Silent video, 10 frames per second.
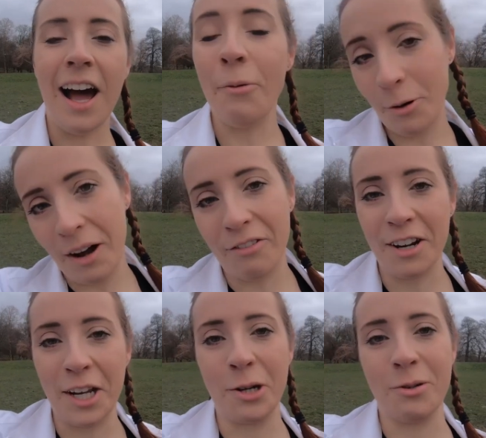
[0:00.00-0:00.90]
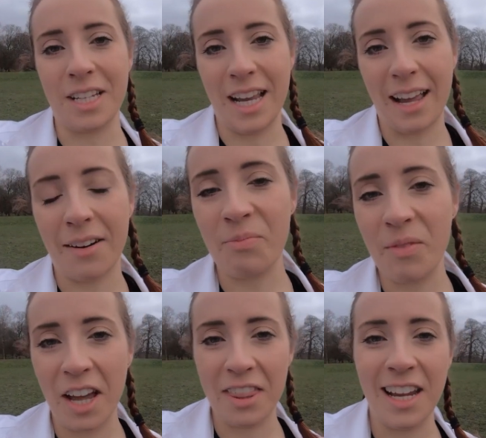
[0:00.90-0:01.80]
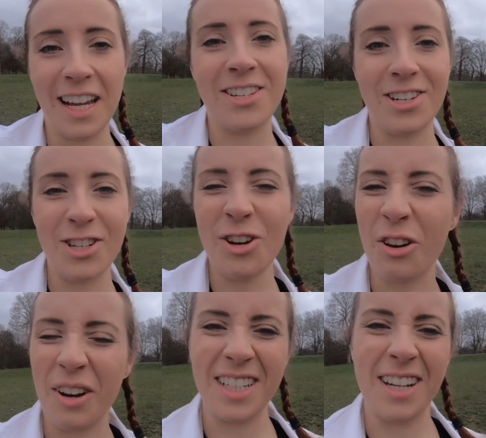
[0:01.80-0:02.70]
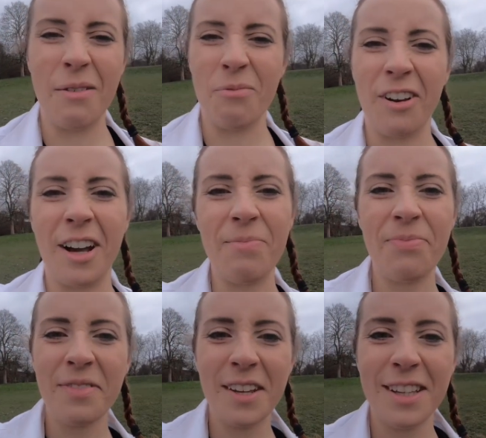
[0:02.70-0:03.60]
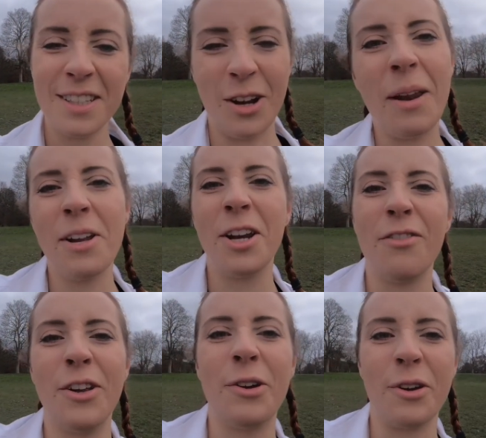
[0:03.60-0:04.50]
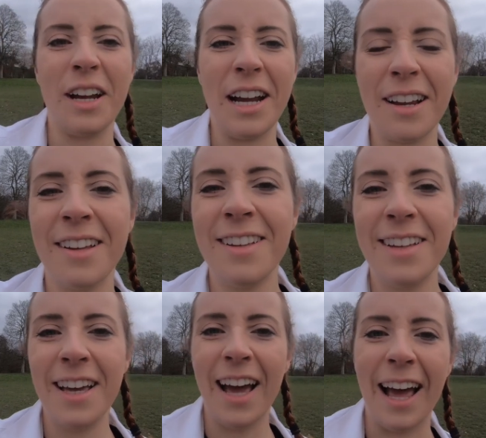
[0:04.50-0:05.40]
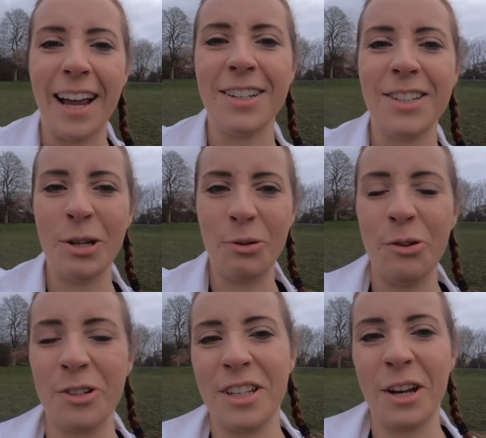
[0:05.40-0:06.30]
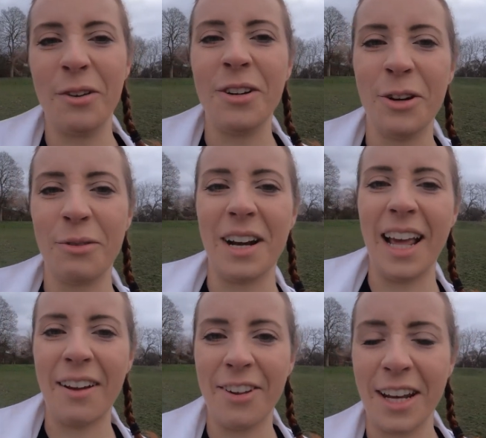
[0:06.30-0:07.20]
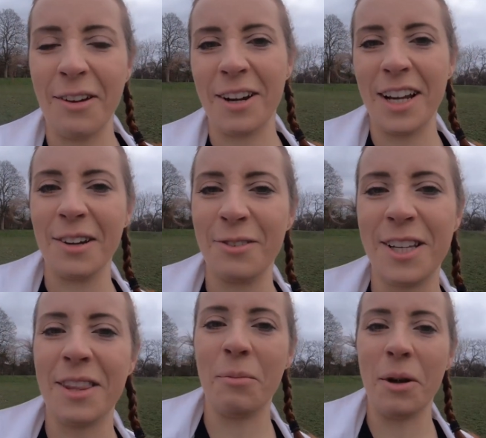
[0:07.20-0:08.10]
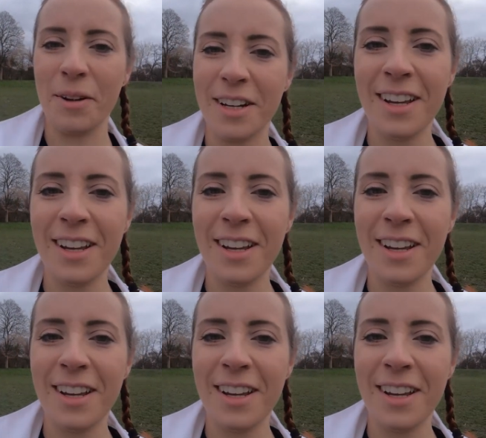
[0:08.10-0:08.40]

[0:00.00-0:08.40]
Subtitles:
I will have running goals again. I think it's just not a great time for it. So let me know if you agree, and you're also not really having any running goals at the moment.